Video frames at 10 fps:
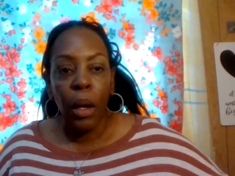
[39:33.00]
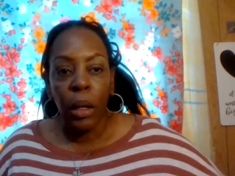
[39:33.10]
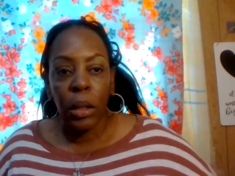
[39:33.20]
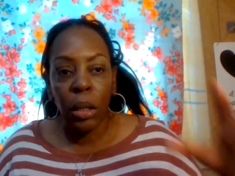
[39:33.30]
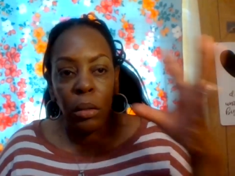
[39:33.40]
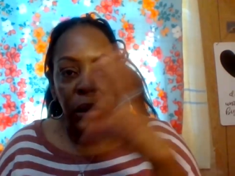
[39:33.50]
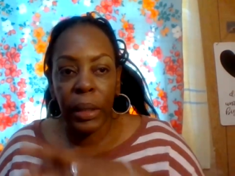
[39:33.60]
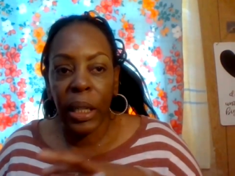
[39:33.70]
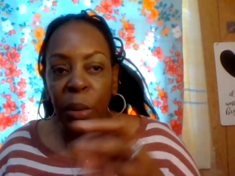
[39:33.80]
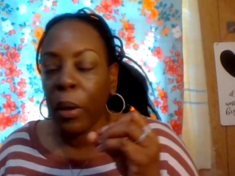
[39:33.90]
so
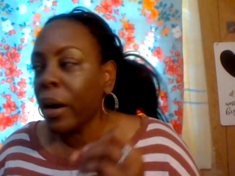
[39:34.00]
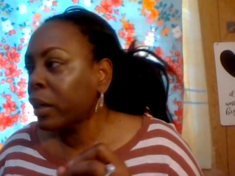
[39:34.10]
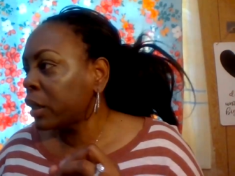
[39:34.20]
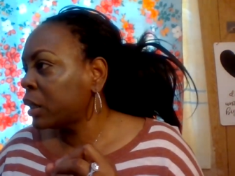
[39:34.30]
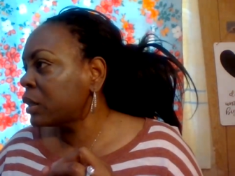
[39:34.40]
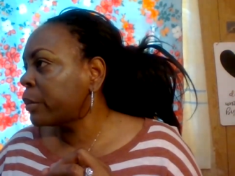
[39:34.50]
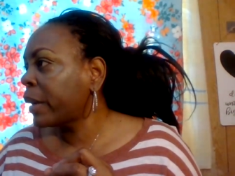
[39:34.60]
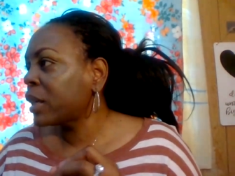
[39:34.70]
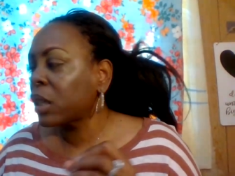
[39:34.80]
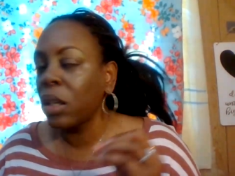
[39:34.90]
this part is
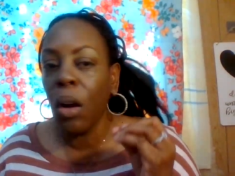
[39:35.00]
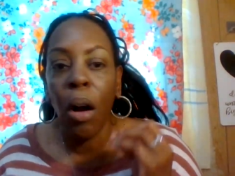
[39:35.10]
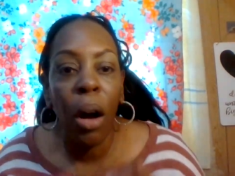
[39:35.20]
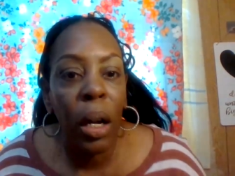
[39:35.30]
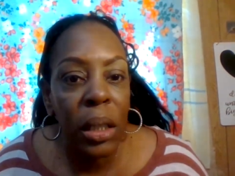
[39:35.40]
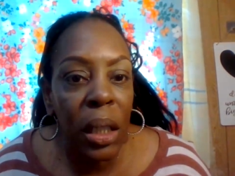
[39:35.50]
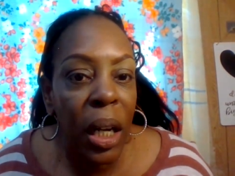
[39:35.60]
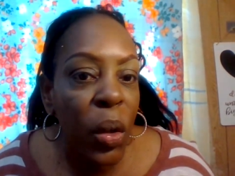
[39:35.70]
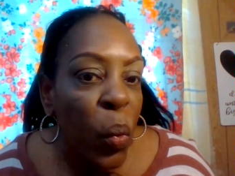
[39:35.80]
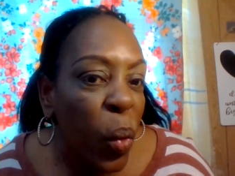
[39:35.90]
basically all
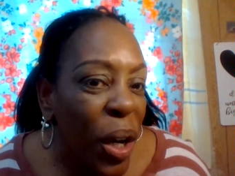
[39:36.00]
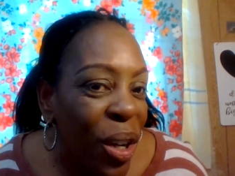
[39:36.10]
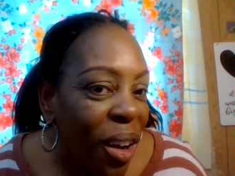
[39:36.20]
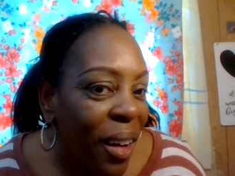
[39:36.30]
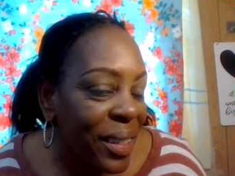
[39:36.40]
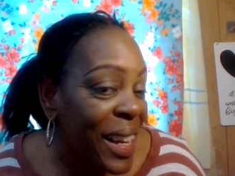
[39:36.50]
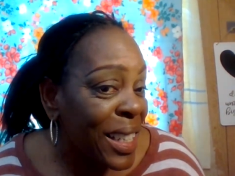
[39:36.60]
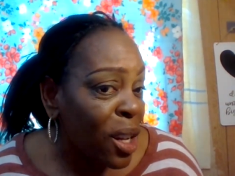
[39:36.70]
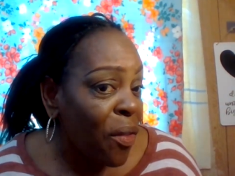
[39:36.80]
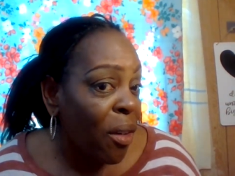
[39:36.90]
done what do you all think
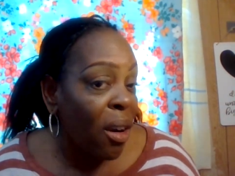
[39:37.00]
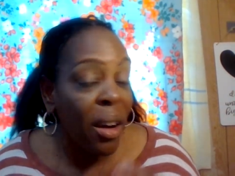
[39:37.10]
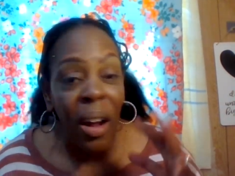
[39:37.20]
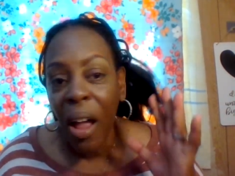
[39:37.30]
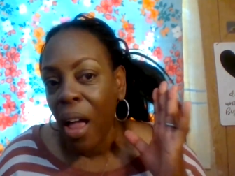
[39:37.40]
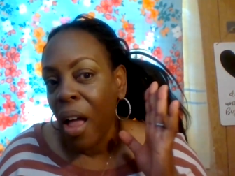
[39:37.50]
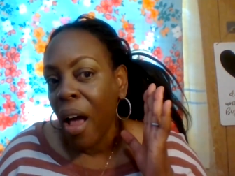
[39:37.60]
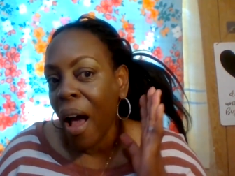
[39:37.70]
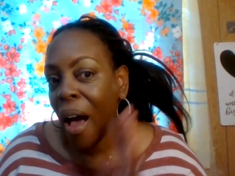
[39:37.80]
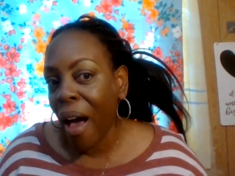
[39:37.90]
so far
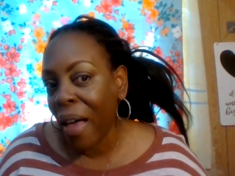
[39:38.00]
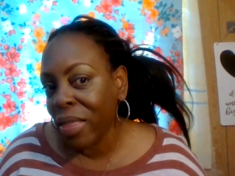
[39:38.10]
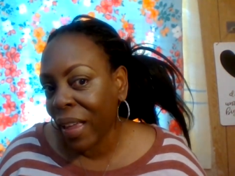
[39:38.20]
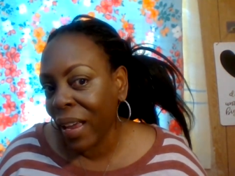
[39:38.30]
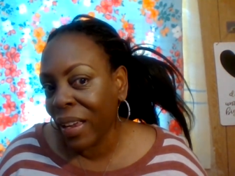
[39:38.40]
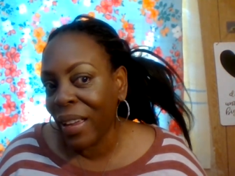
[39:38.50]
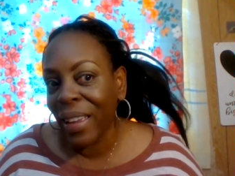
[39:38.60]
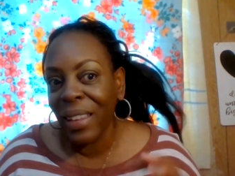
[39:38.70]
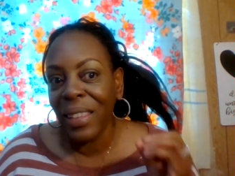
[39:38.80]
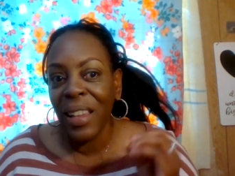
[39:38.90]
I like it
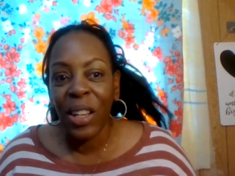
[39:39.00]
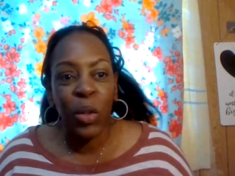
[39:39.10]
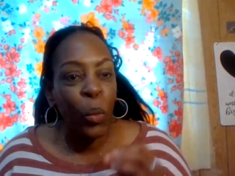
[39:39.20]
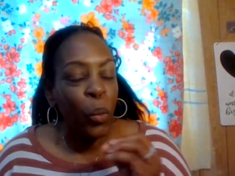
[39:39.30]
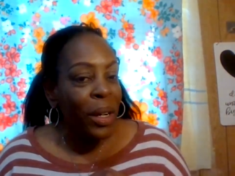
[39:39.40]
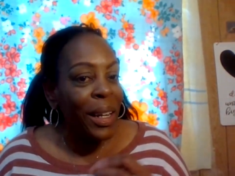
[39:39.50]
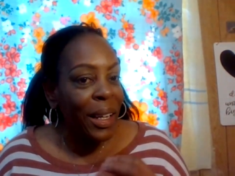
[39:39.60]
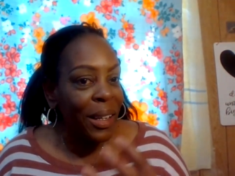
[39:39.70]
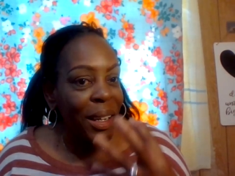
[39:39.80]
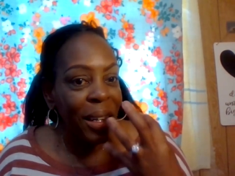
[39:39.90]
it looks really
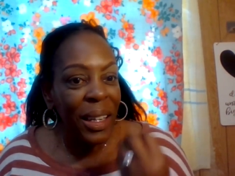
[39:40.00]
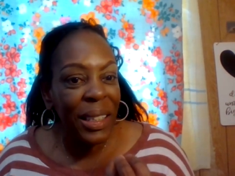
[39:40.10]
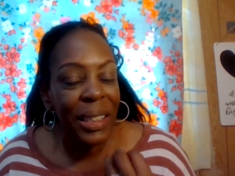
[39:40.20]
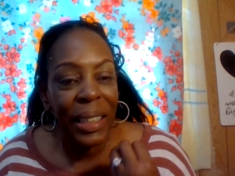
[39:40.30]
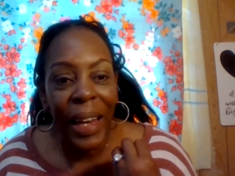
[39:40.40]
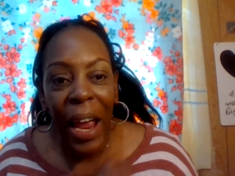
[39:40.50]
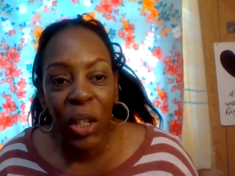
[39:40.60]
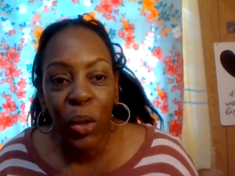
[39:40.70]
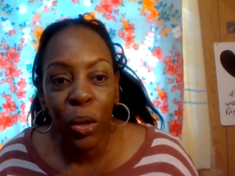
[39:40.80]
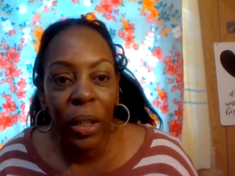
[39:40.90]
good it looks
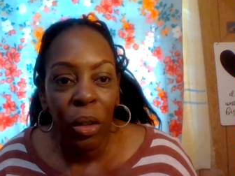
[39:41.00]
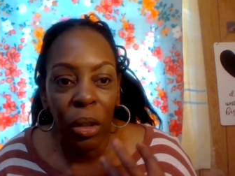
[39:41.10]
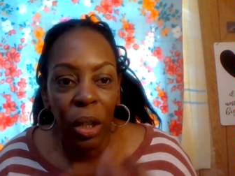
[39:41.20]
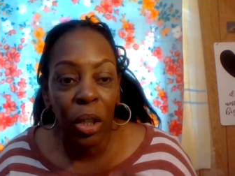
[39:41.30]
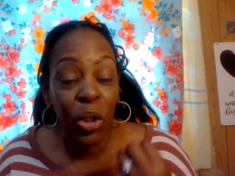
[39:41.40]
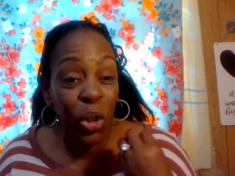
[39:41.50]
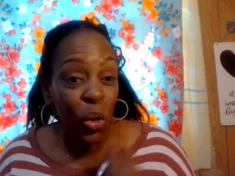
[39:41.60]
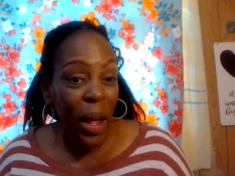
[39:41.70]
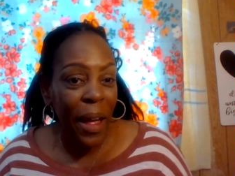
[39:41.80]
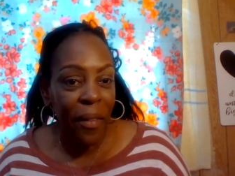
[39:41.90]
natural it don't look too
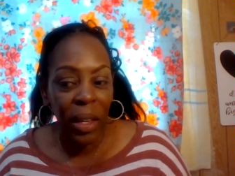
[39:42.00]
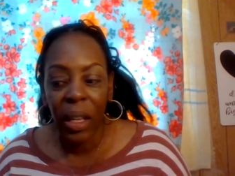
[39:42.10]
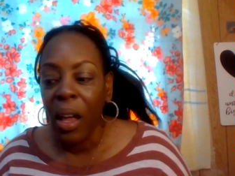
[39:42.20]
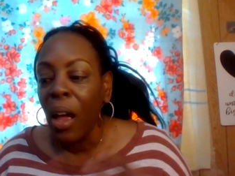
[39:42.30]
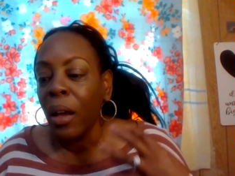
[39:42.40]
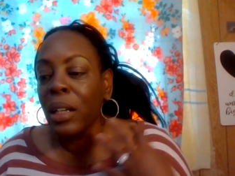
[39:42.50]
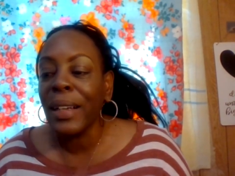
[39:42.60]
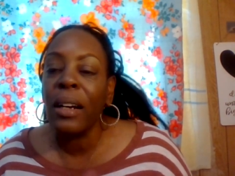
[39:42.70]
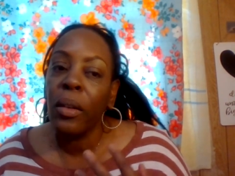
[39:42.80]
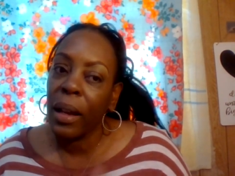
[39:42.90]
heavy because
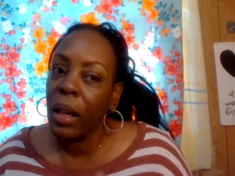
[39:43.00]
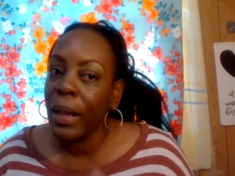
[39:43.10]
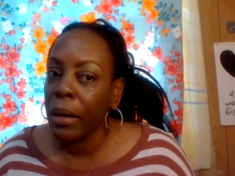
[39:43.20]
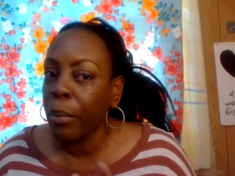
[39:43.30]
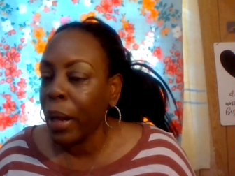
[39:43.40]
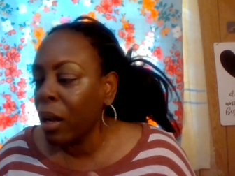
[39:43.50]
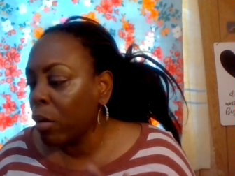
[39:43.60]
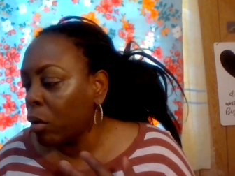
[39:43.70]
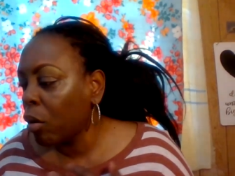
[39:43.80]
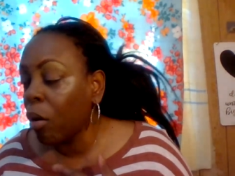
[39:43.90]
I don't like a lot of
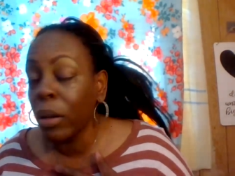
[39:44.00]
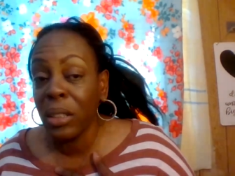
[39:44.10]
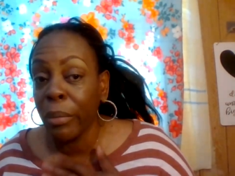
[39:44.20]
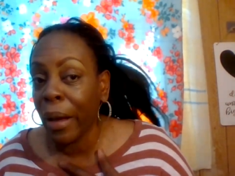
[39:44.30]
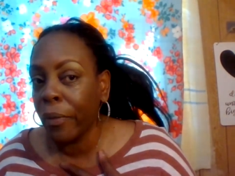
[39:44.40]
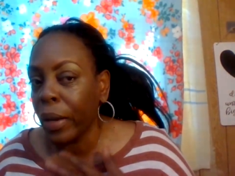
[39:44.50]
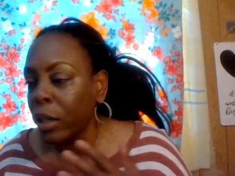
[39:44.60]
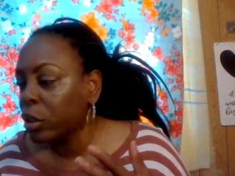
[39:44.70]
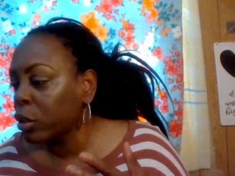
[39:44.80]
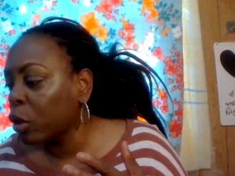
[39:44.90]
makeup onto my
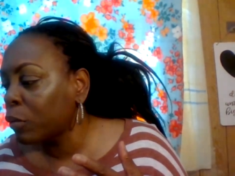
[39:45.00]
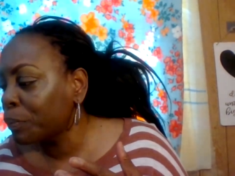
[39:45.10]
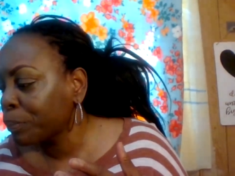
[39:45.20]
face you know